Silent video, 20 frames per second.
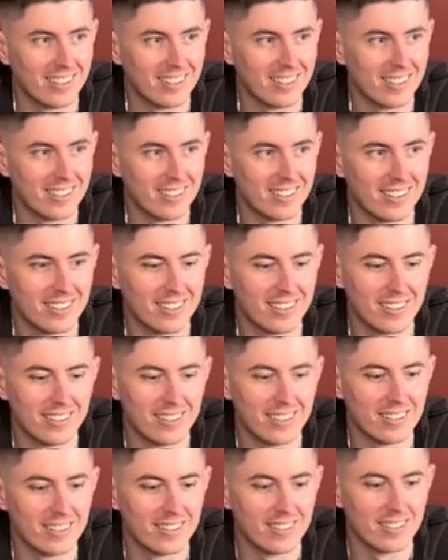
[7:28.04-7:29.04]

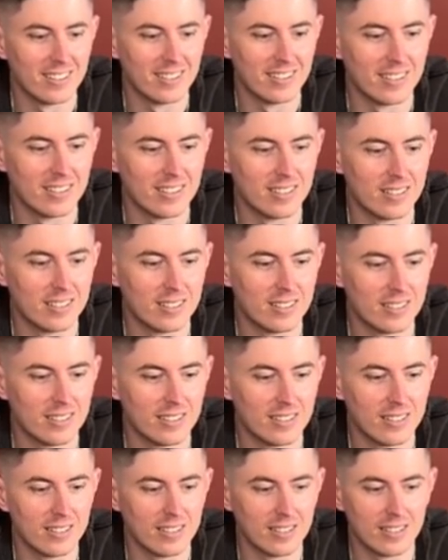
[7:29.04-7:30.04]

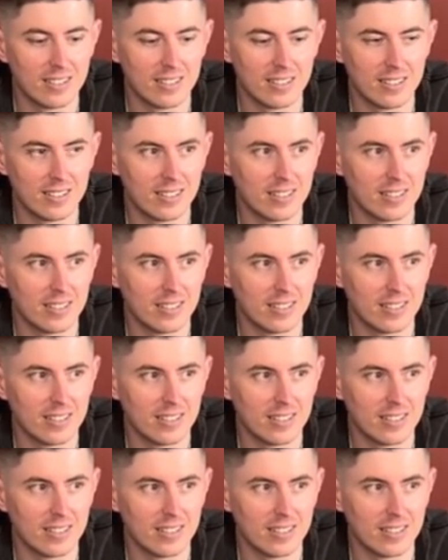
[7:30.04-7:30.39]
No words are spoken by the person on screen.